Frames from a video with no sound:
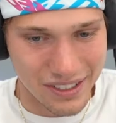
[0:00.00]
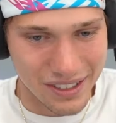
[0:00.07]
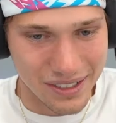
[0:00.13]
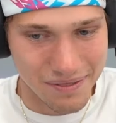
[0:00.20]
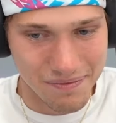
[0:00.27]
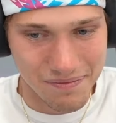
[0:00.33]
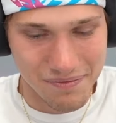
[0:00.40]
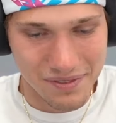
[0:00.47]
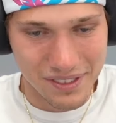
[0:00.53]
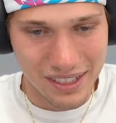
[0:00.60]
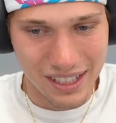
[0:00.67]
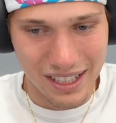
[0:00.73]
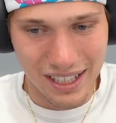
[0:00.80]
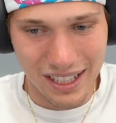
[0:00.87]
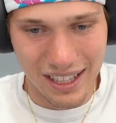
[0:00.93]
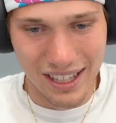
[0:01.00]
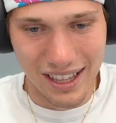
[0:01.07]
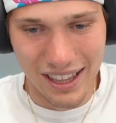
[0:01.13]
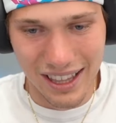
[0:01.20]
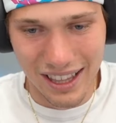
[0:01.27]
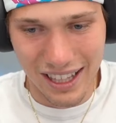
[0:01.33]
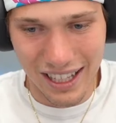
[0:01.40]
Let's be able to tell the story.
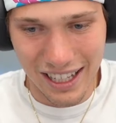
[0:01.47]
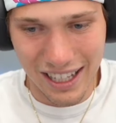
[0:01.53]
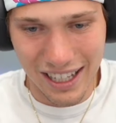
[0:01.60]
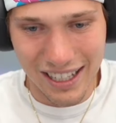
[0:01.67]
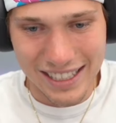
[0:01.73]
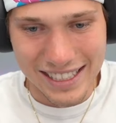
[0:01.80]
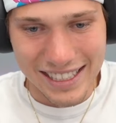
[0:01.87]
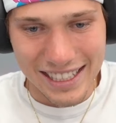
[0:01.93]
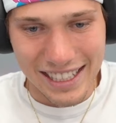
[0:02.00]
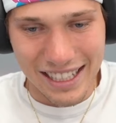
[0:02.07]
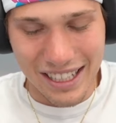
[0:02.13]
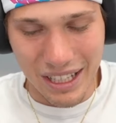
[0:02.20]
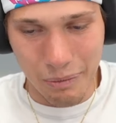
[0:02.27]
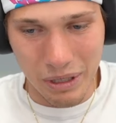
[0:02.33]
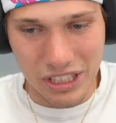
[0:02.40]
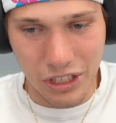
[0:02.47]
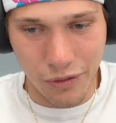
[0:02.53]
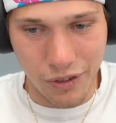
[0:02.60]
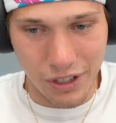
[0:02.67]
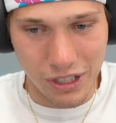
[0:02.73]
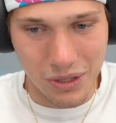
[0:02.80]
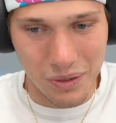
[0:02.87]
3 of his last 4. Missed the
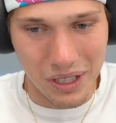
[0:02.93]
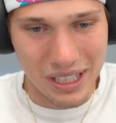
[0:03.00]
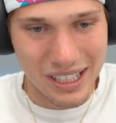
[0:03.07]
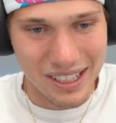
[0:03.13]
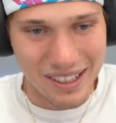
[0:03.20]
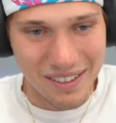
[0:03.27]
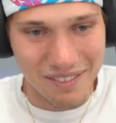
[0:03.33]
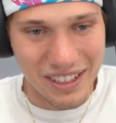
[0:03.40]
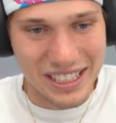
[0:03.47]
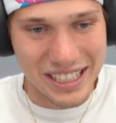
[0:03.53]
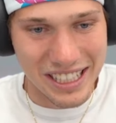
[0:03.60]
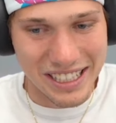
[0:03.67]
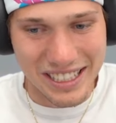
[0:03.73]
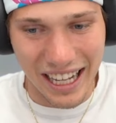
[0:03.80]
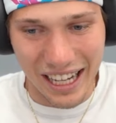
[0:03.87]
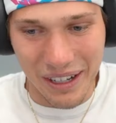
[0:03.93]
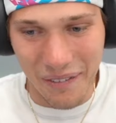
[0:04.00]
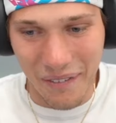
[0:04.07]
first one. Missed the second